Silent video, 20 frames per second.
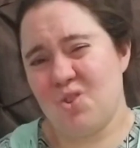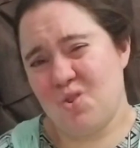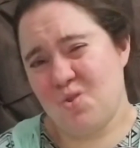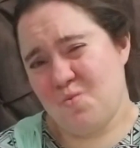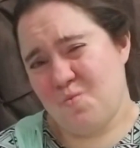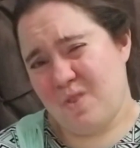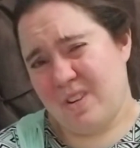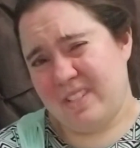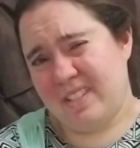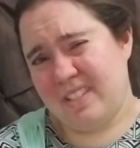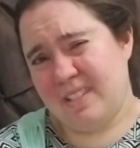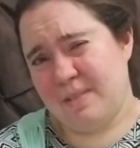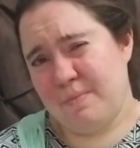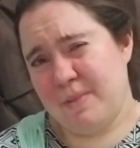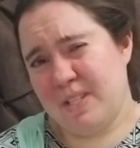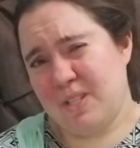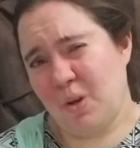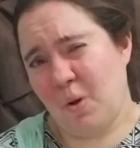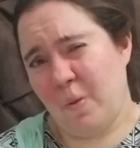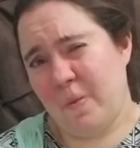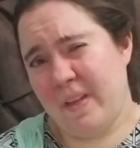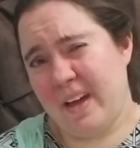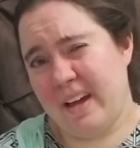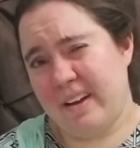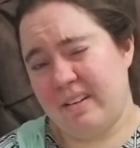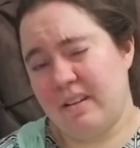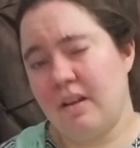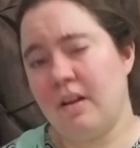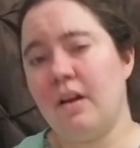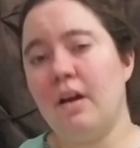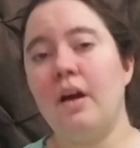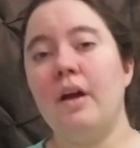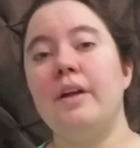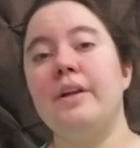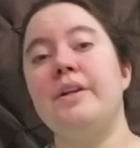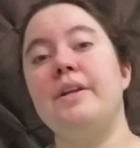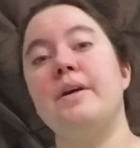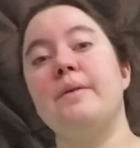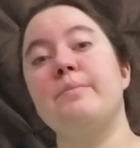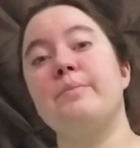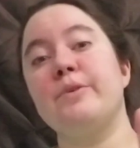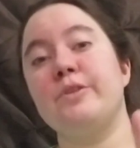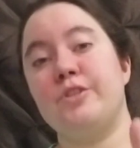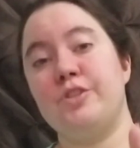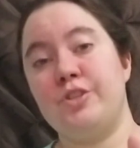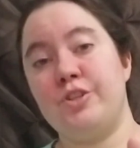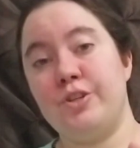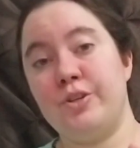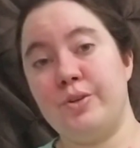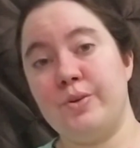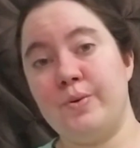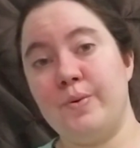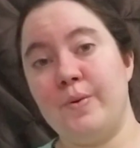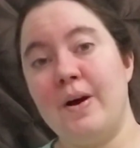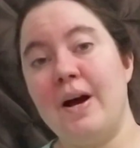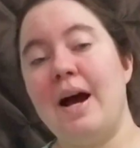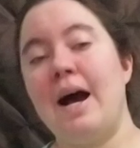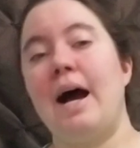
Who wants to be told that? Number 2,